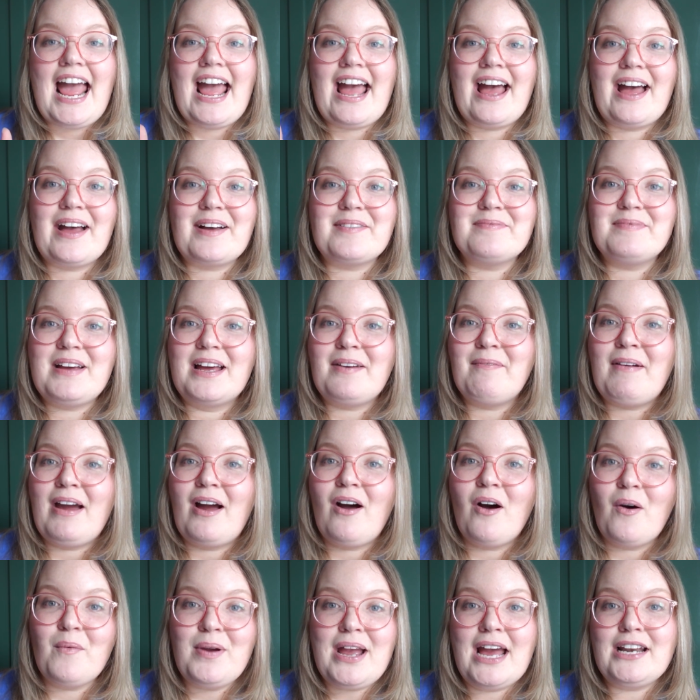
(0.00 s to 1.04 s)

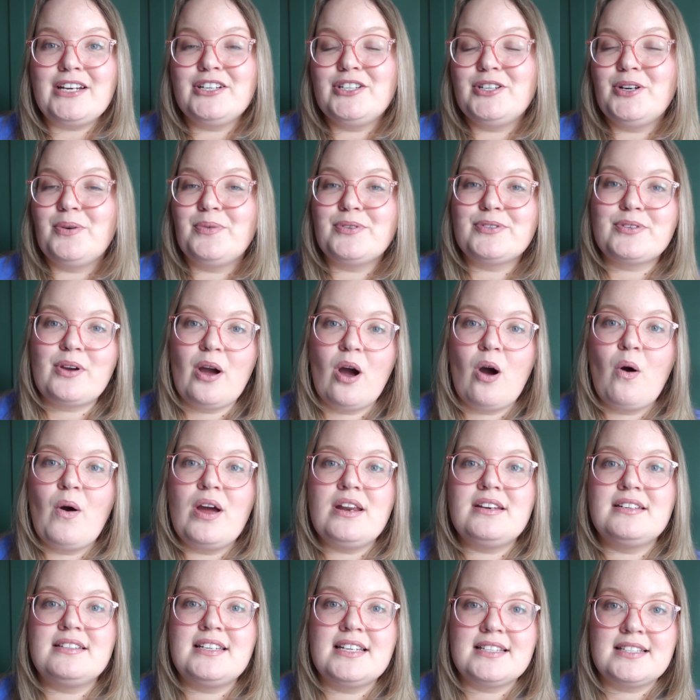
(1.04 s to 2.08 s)
All we had to do was go
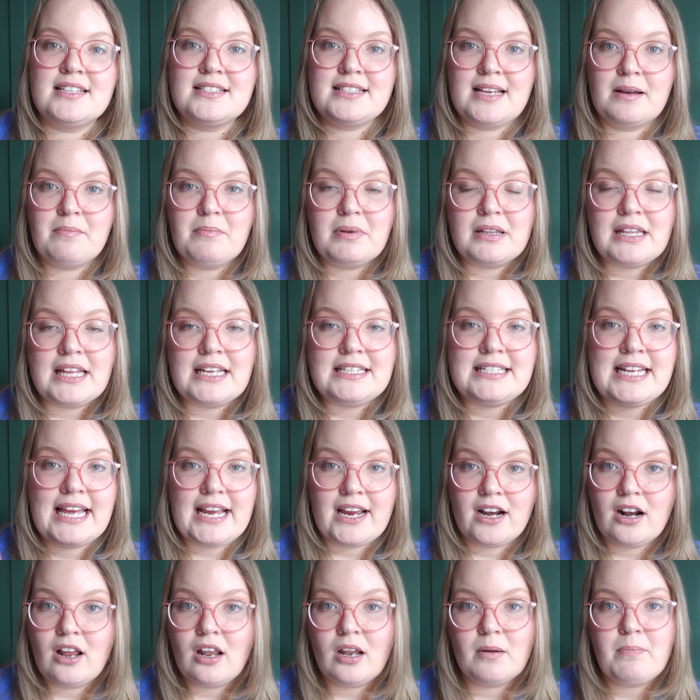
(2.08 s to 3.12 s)
and disassemble it,
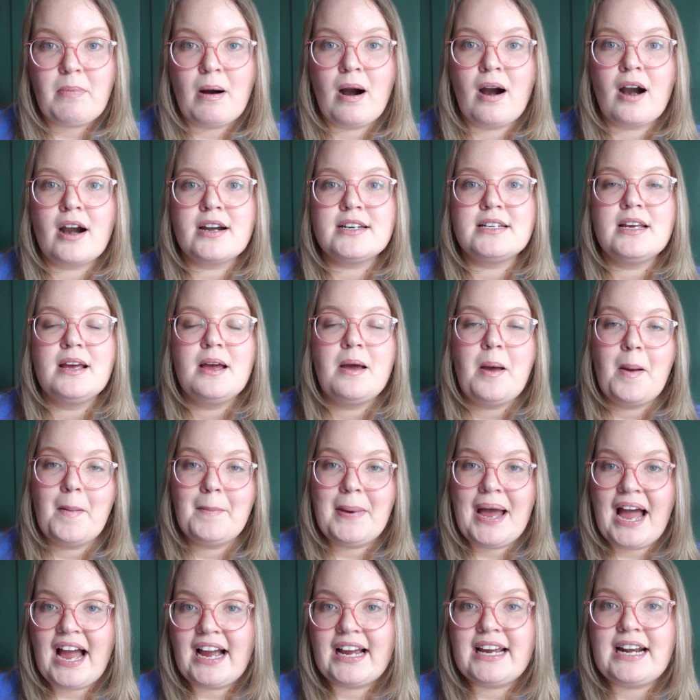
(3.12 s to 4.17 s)
take it all apart,
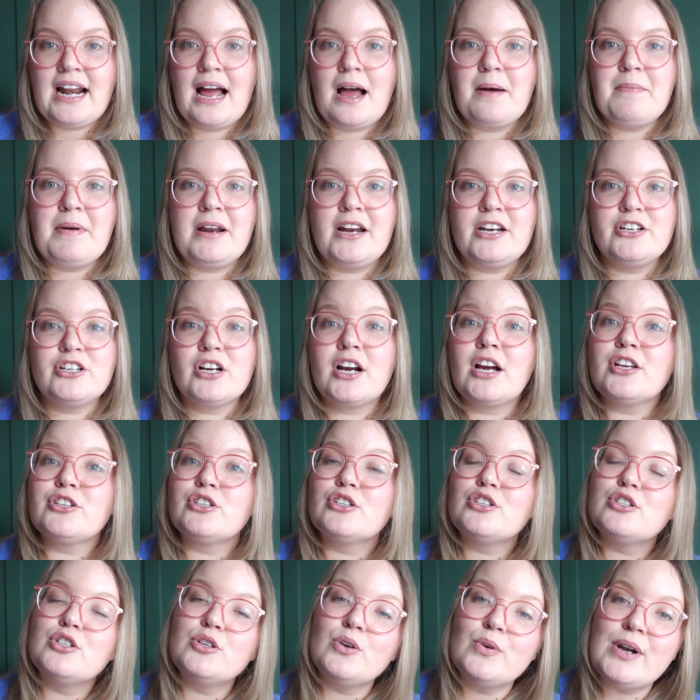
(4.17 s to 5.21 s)
pack it up, and it took
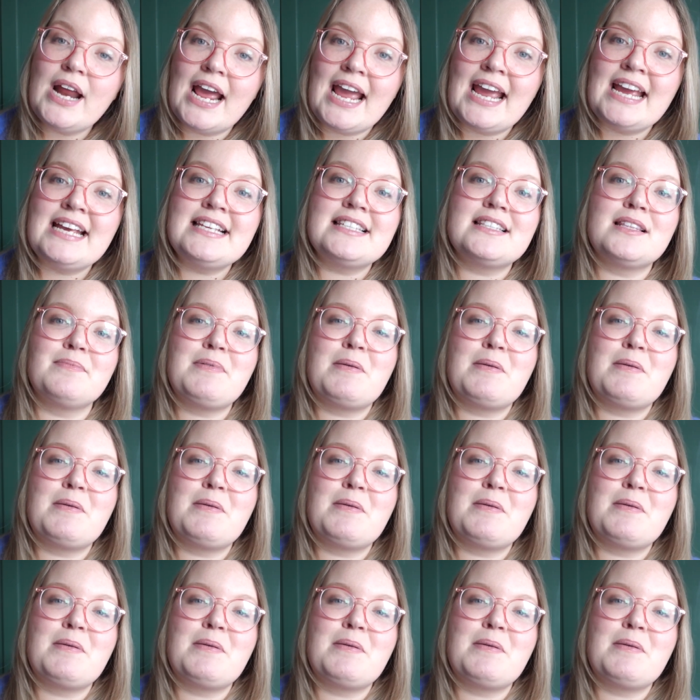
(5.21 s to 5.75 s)
us 2 days.